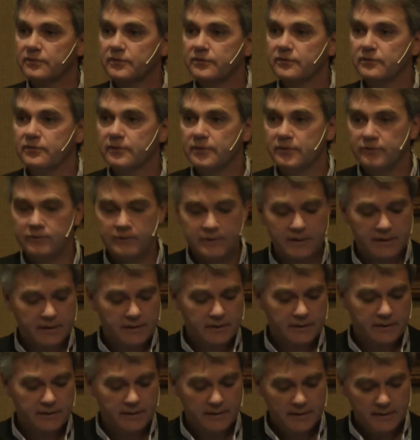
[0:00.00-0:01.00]
research
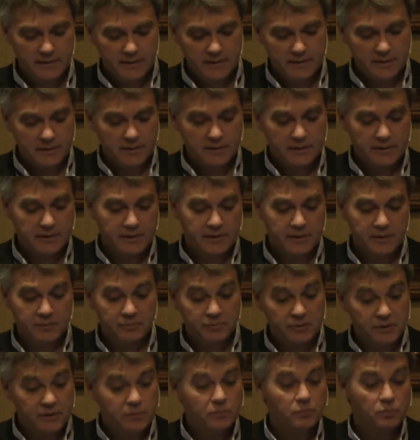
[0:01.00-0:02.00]
can
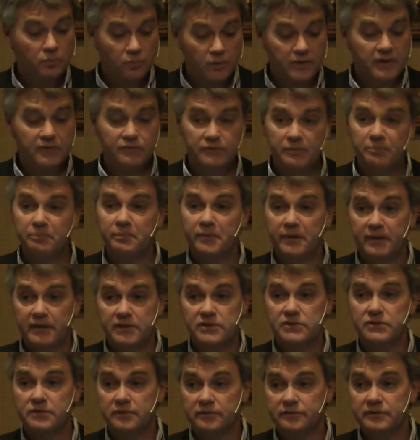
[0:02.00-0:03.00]
be one of the
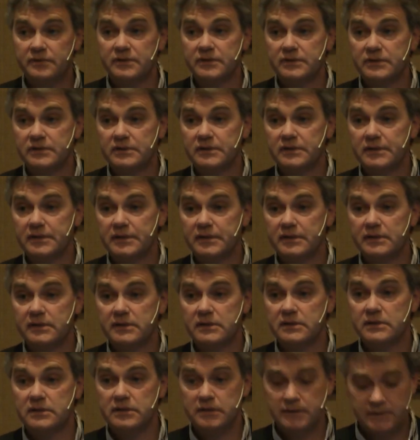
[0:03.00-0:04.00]
parts of this
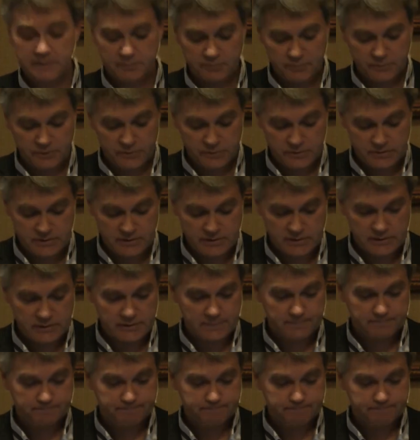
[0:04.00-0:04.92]
process.